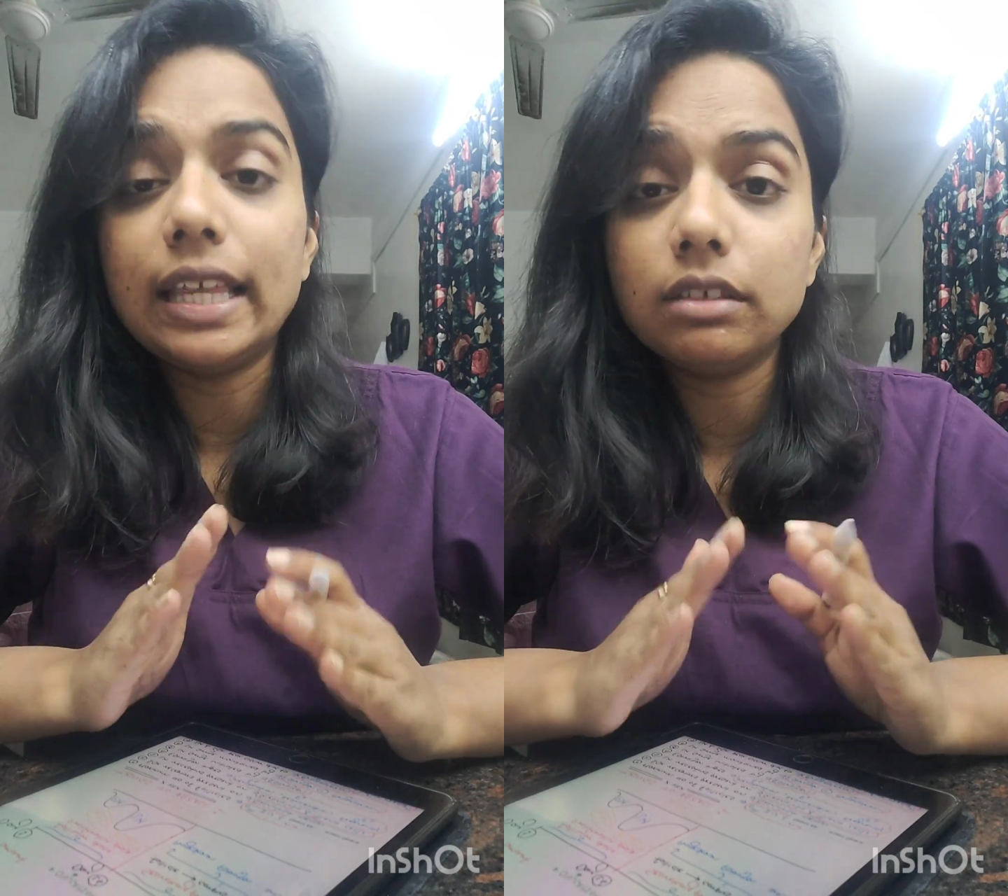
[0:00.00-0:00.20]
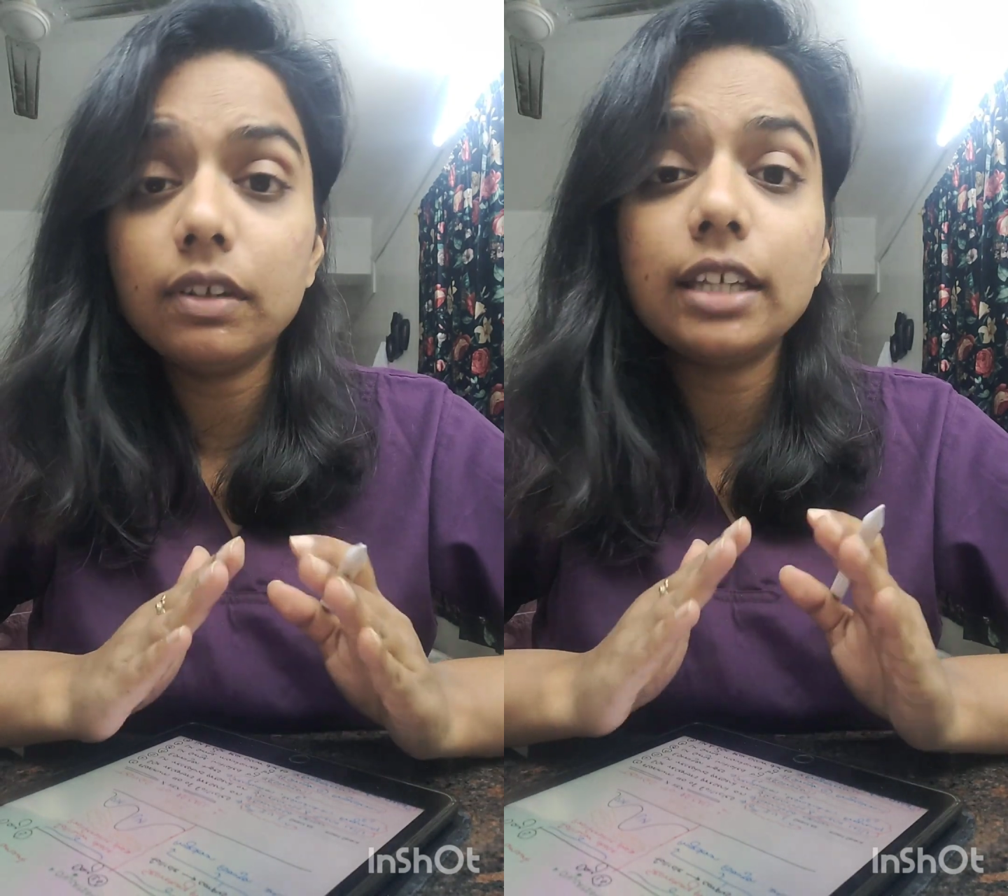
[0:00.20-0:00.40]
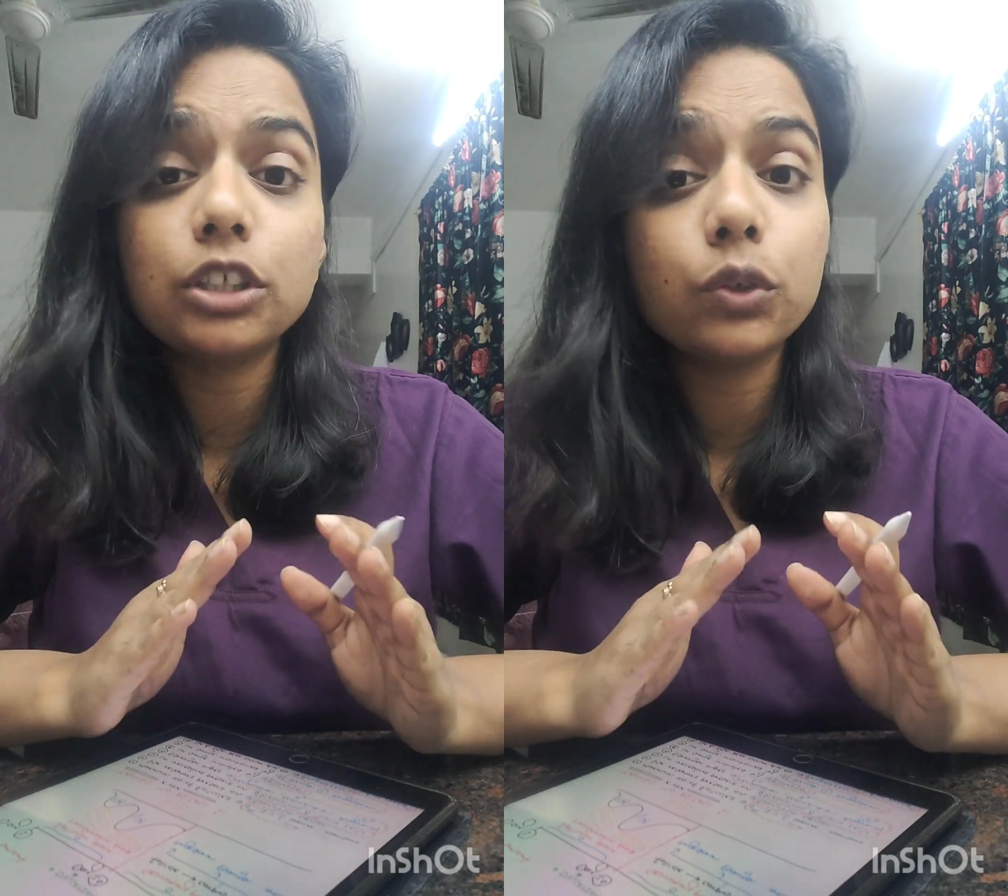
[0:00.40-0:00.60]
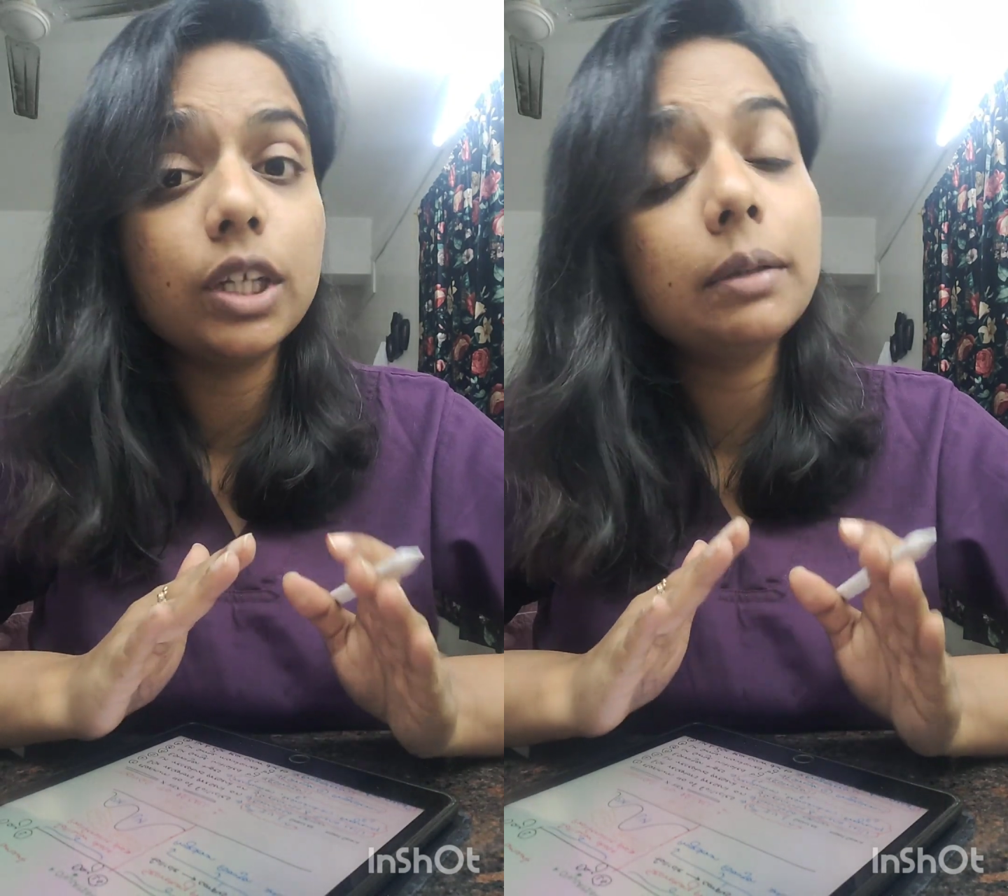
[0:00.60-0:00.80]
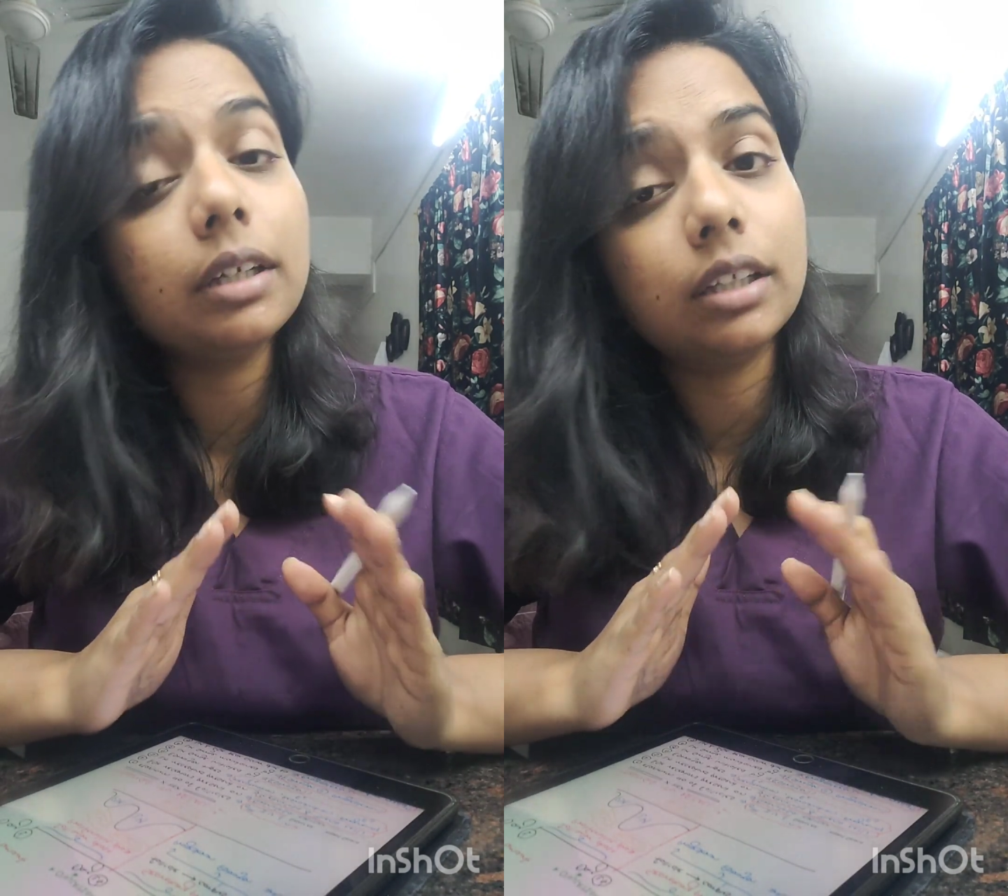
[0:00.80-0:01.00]
as well as
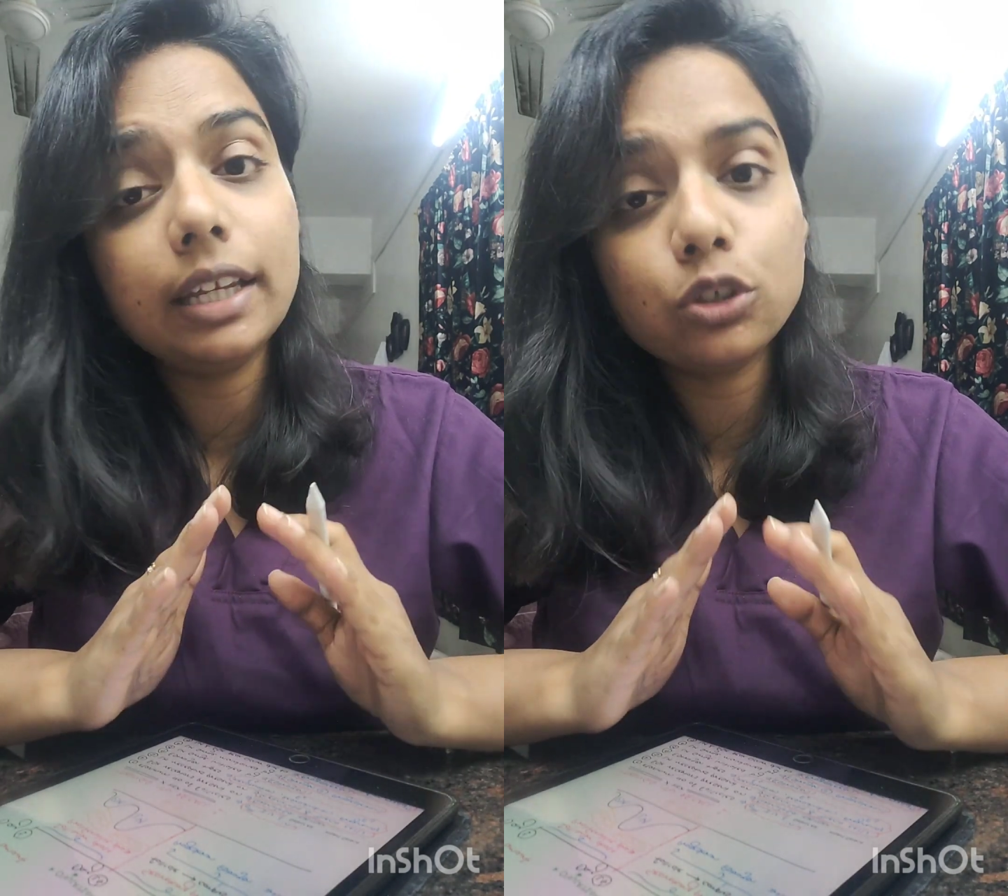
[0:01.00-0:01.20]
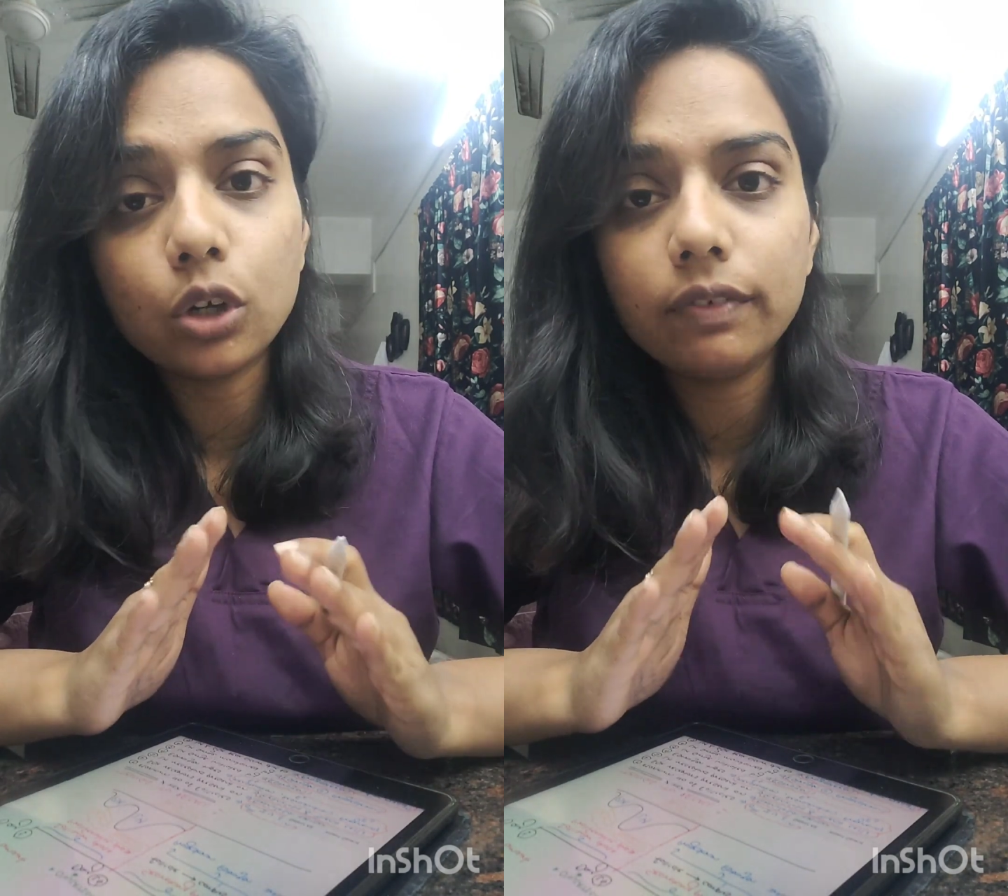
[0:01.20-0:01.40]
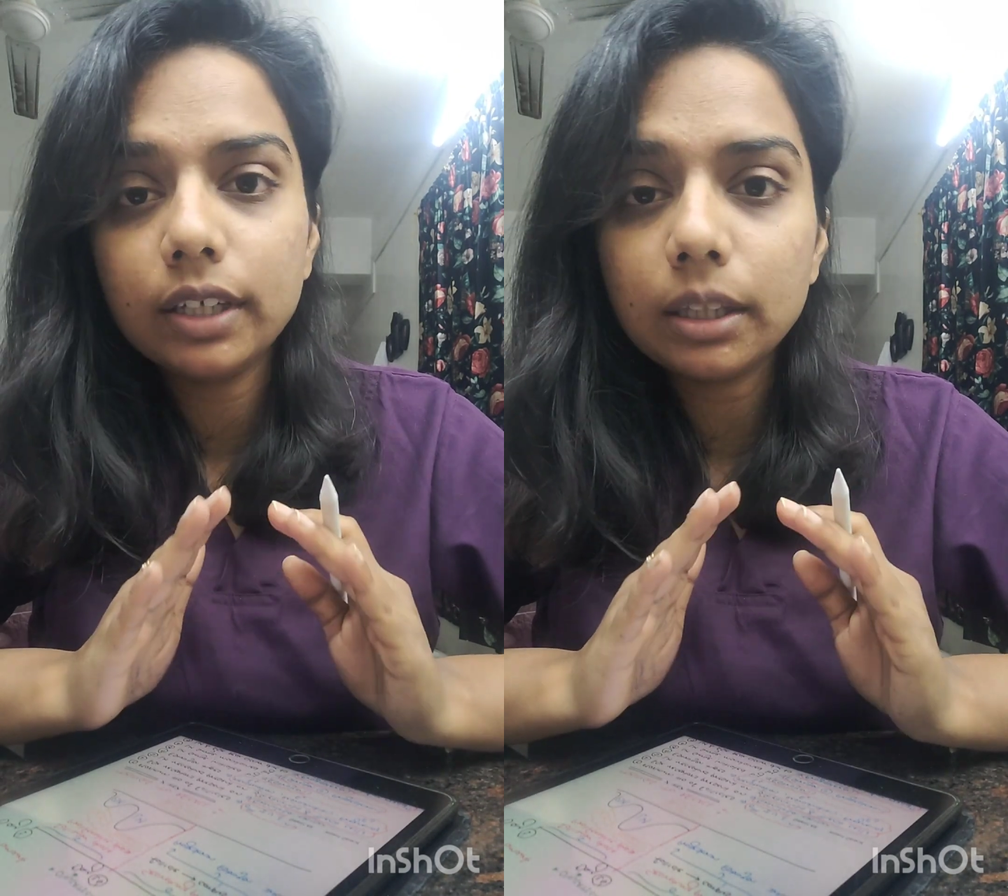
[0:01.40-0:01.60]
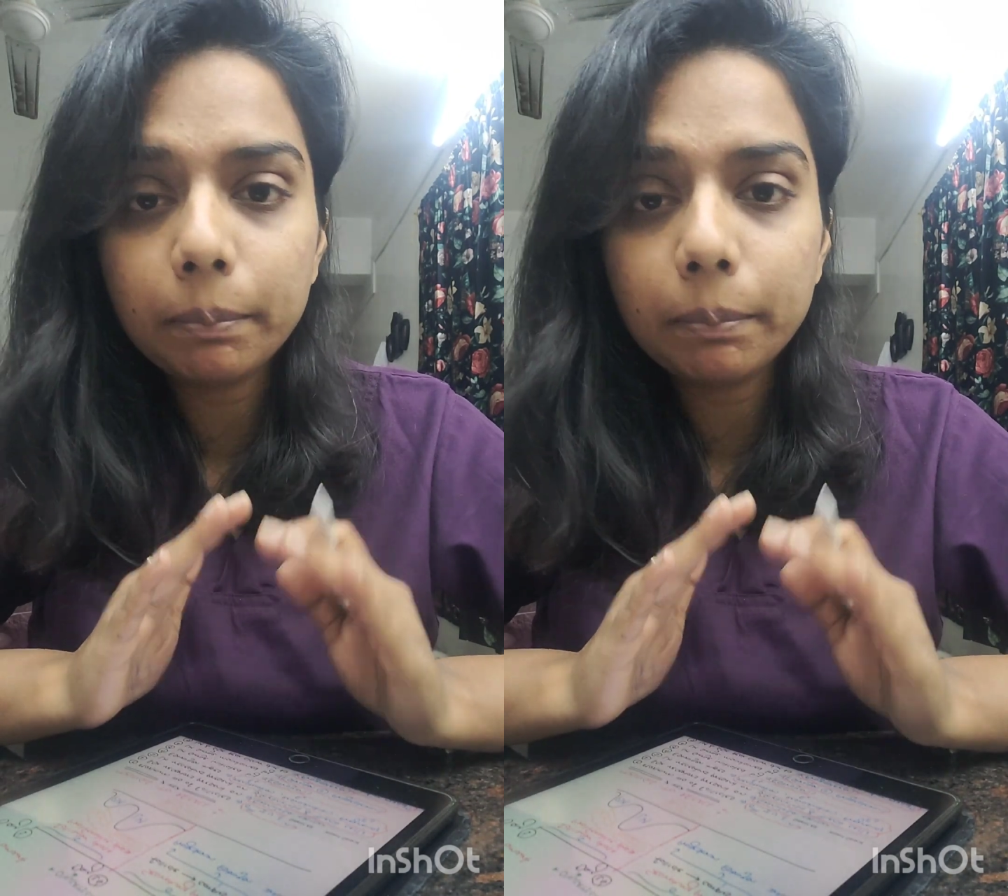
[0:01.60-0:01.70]
during solving the